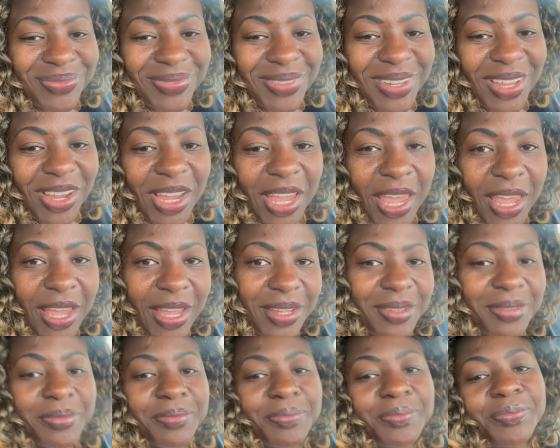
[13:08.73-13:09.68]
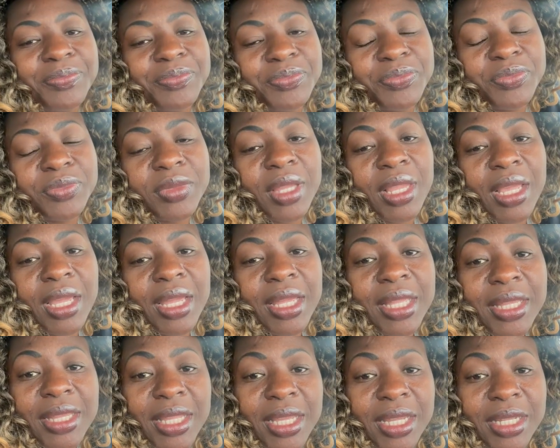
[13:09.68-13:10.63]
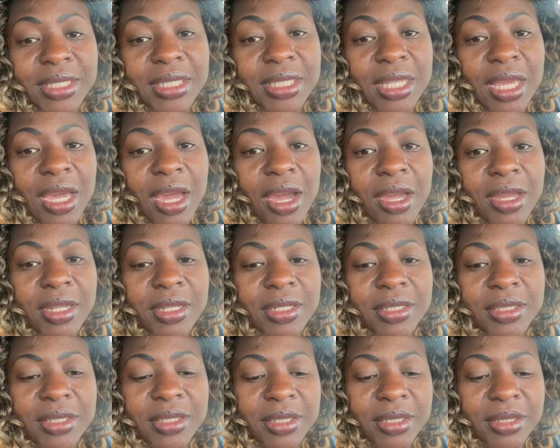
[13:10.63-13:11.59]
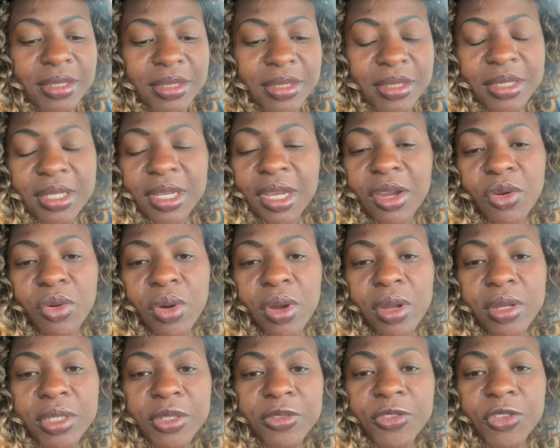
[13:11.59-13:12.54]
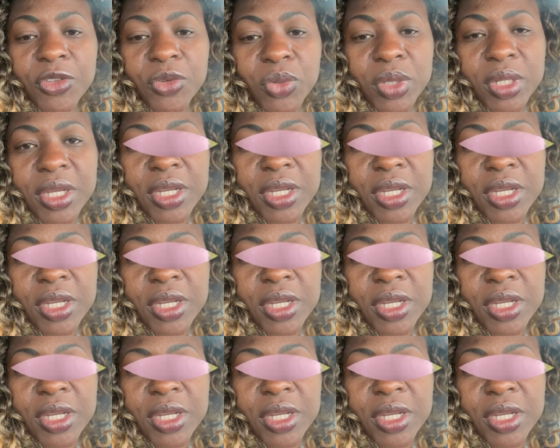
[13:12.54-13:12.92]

Okay, thanks, guys. Stick around if you want to